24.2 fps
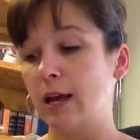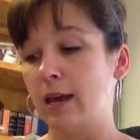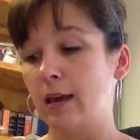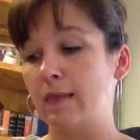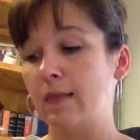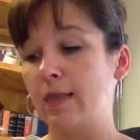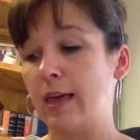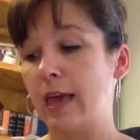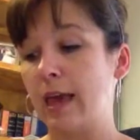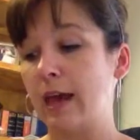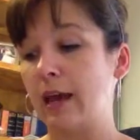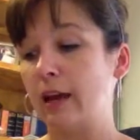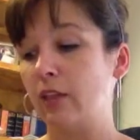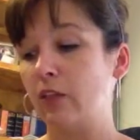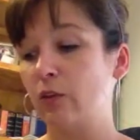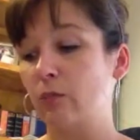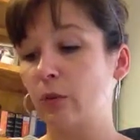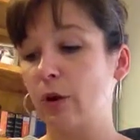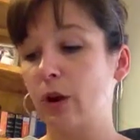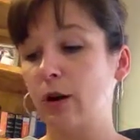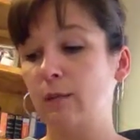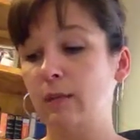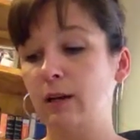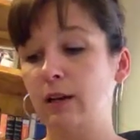and the head of the
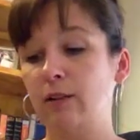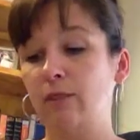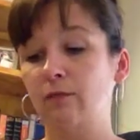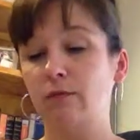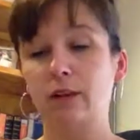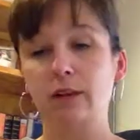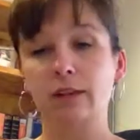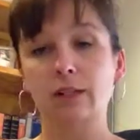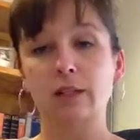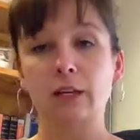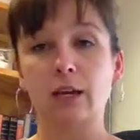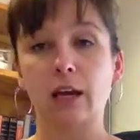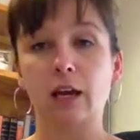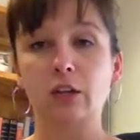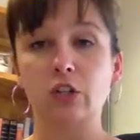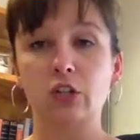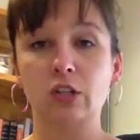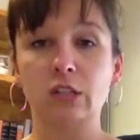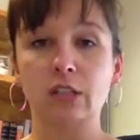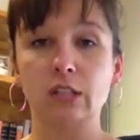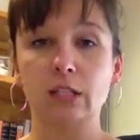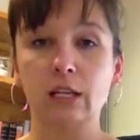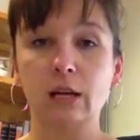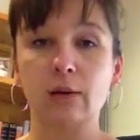Permanent
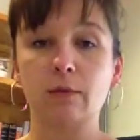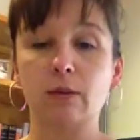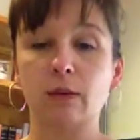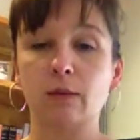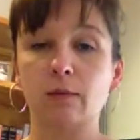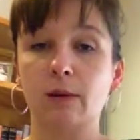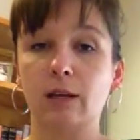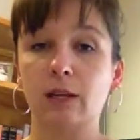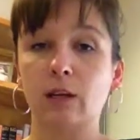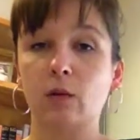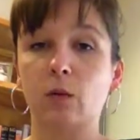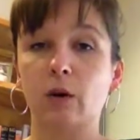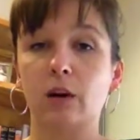Investigations Subcommittee,